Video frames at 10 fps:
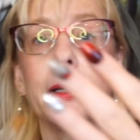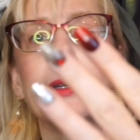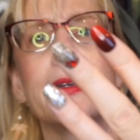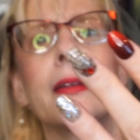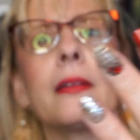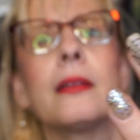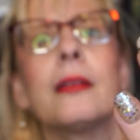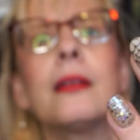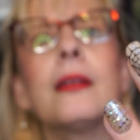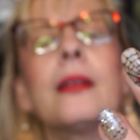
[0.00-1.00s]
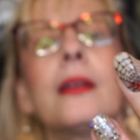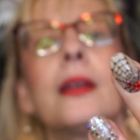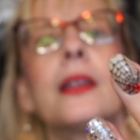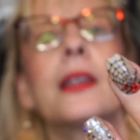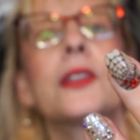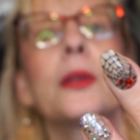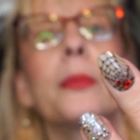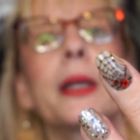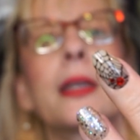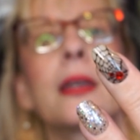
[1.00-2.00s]
my these are
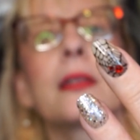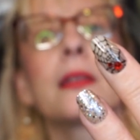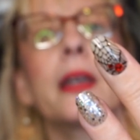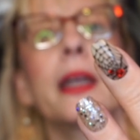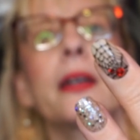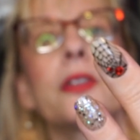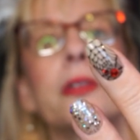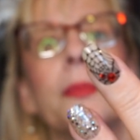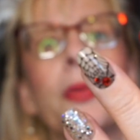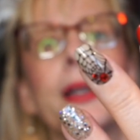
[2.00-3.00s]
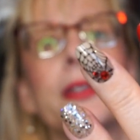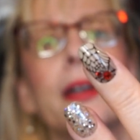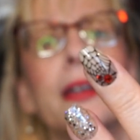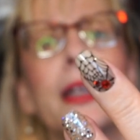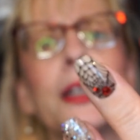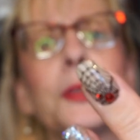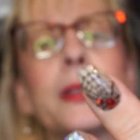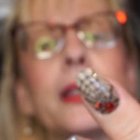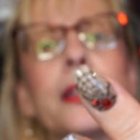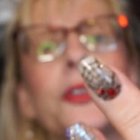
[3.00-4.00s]
my kiss nails, the press-on nails
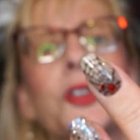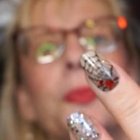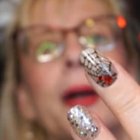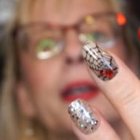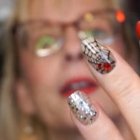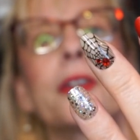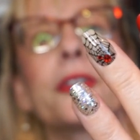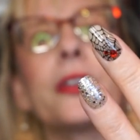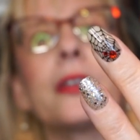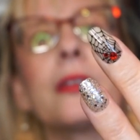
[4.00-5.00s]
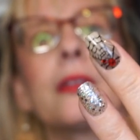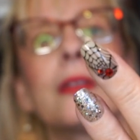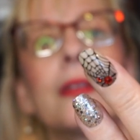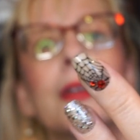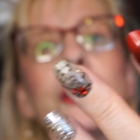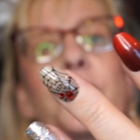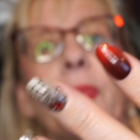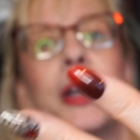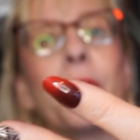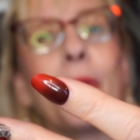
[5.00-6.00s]
with the little spiders and spider